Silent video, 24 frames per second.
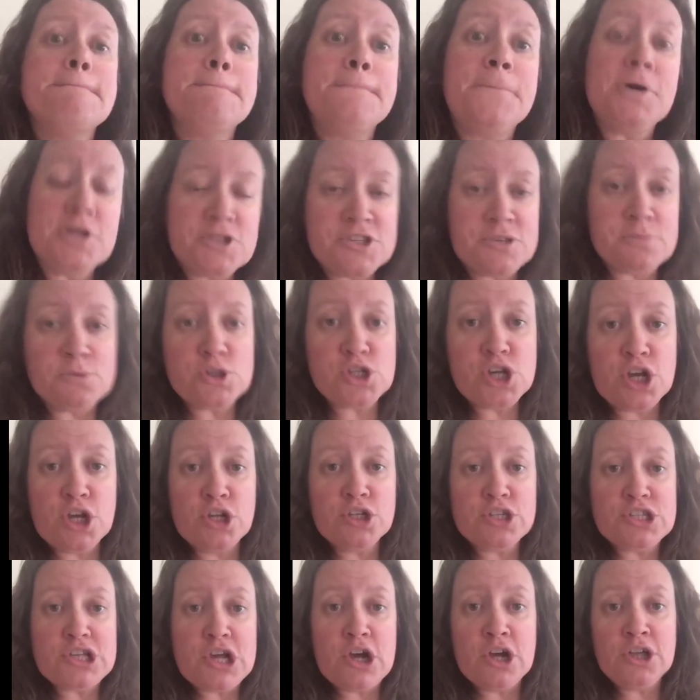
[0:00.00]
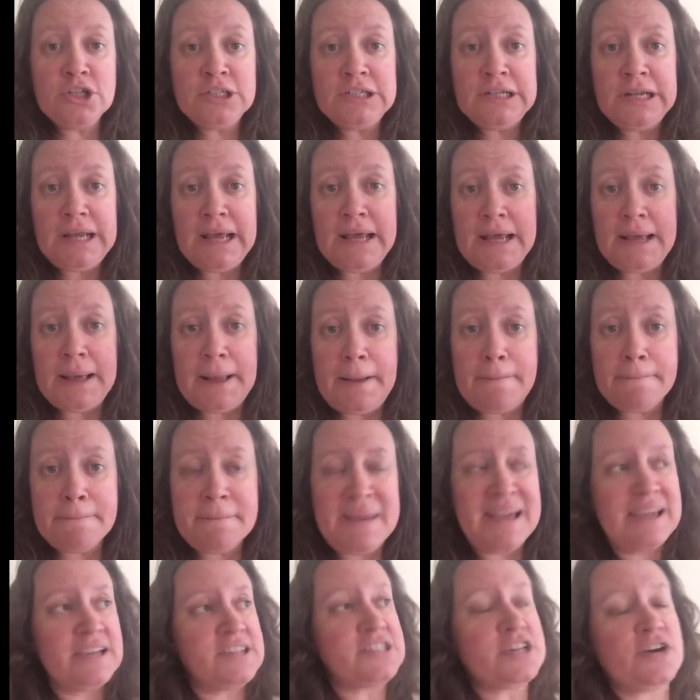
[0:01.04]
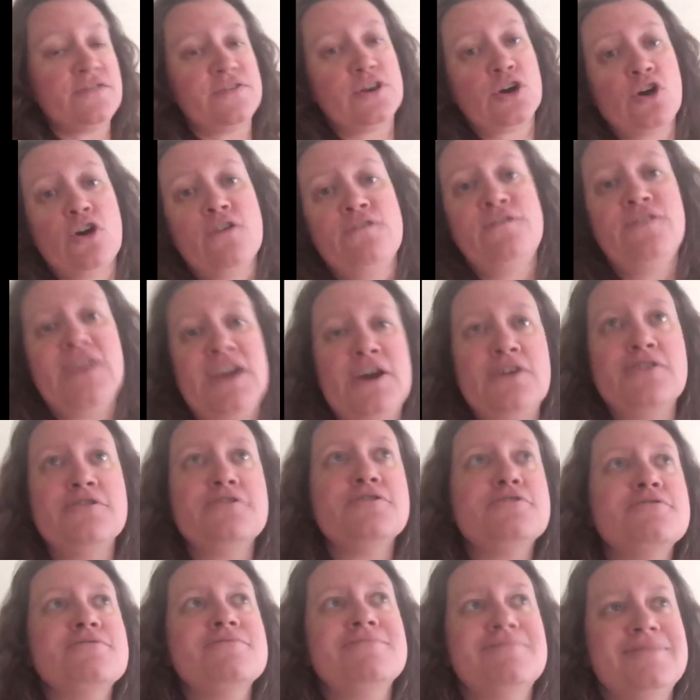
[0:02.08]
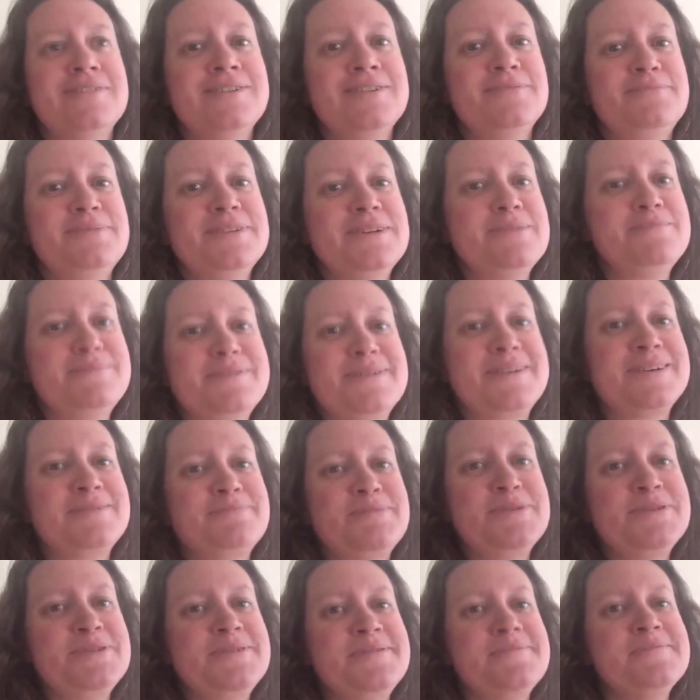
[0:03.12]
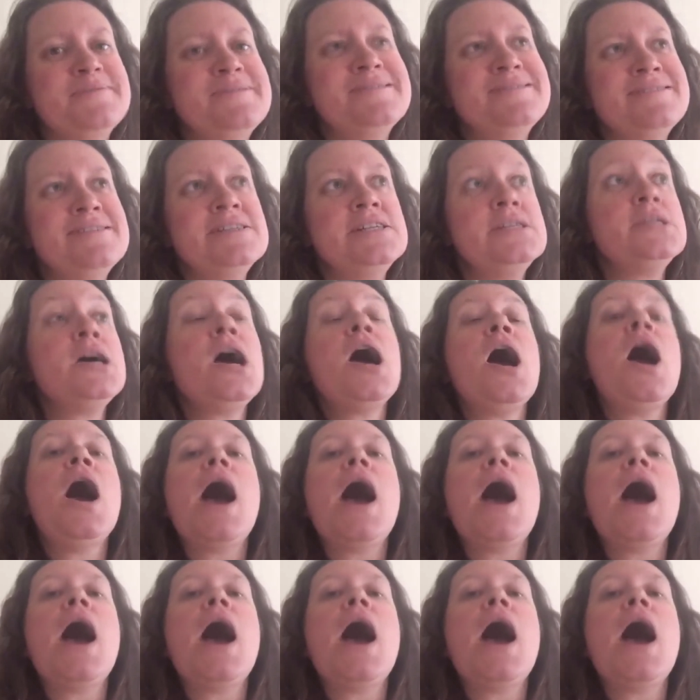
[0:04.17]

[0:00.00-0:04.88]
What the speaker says: put some tunes on, make yourself a coffee or open up a bottle of wine